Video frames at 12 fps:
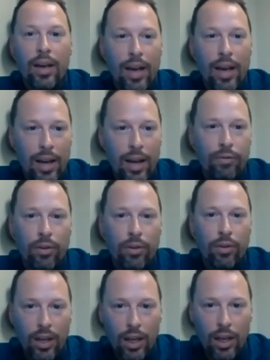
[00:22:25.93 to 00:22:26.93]
Hey, if you're
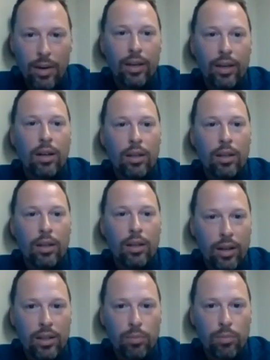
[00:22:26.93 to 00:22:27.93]
thinking about getting on the
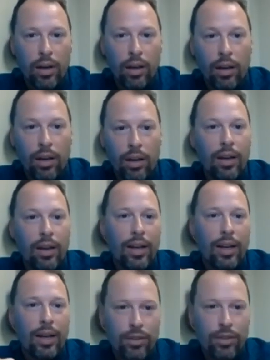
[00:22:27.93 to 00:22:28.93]
market in spring,
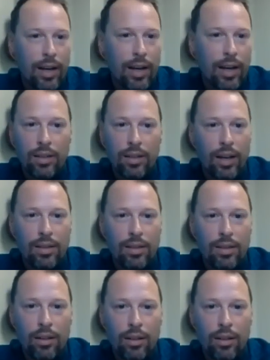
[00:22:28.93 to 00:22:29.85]
here's a checklist of things that,